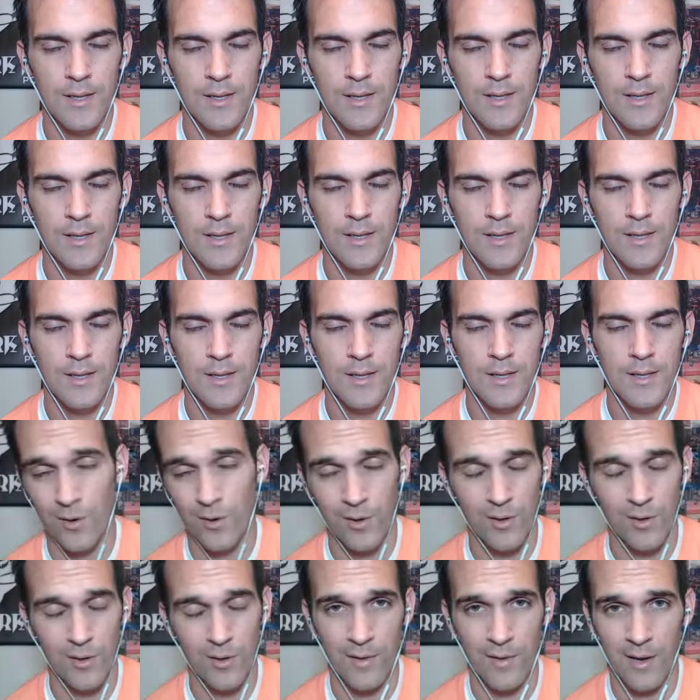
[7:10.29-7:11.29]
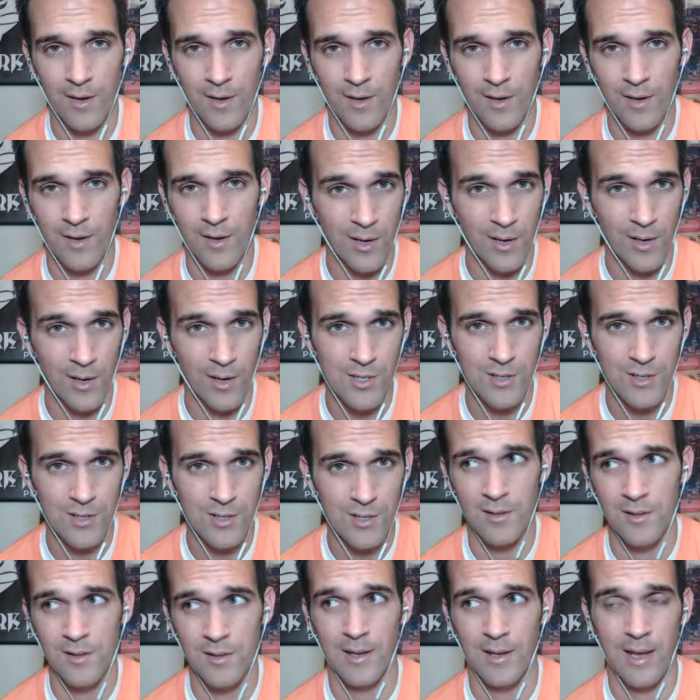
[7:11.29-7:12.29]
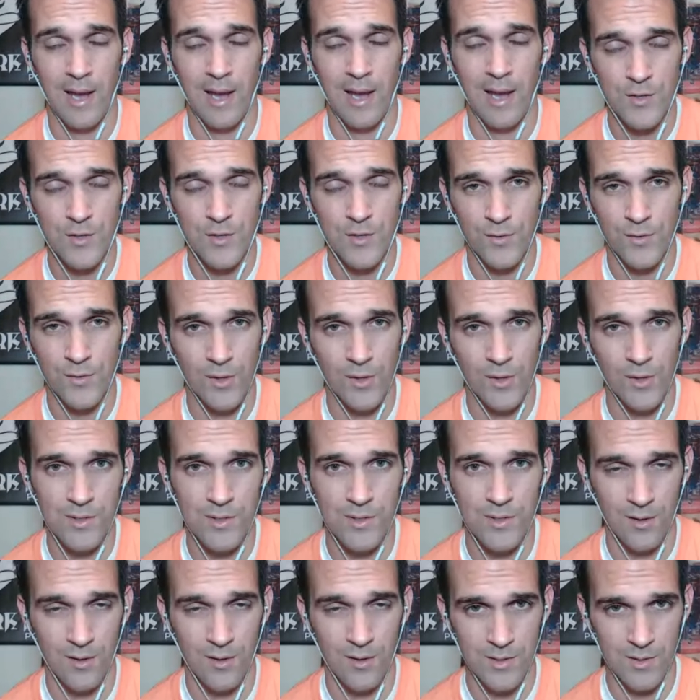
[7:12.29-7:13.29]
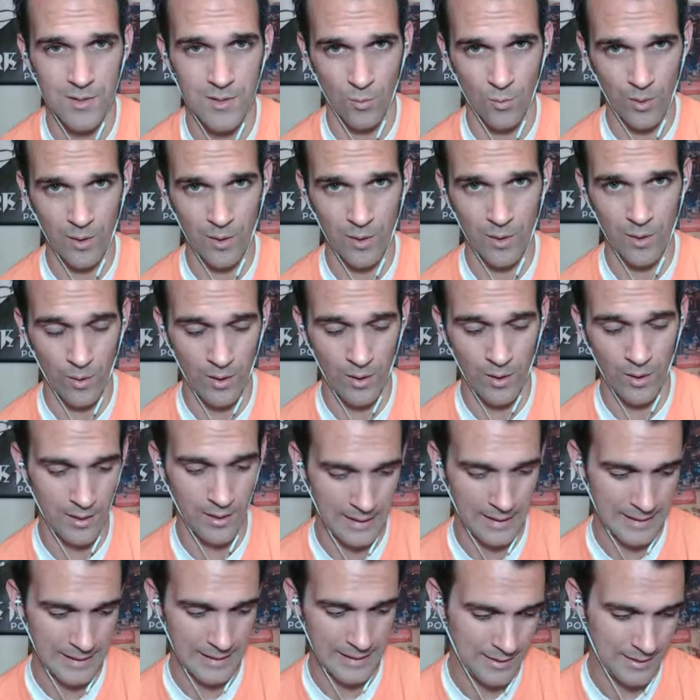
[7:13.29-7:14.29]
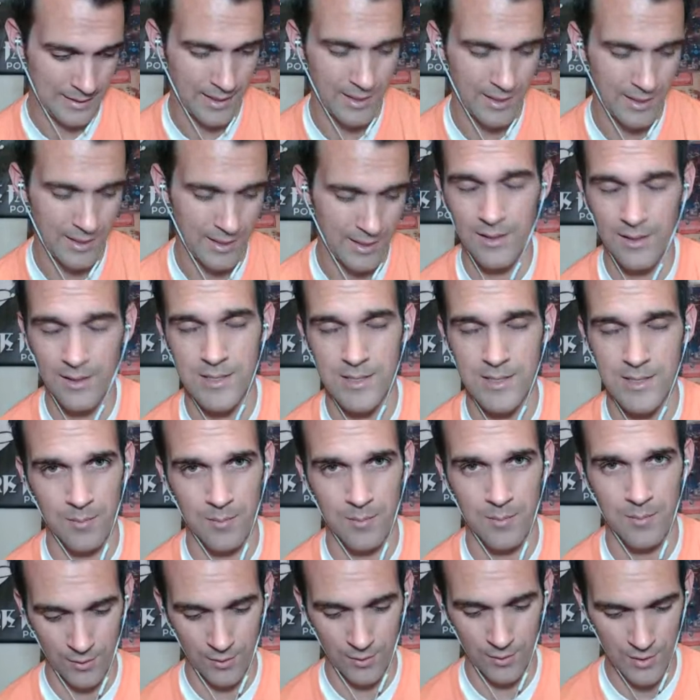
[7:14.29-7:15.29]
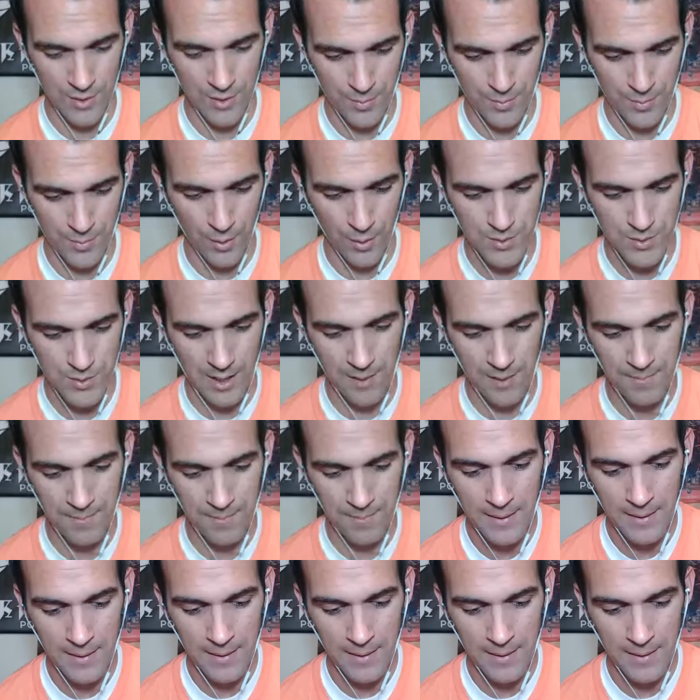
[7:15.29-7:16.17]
He's like, with their current valuation and the cash flow, it's a win-win. And they kind of did the same thing during this post game.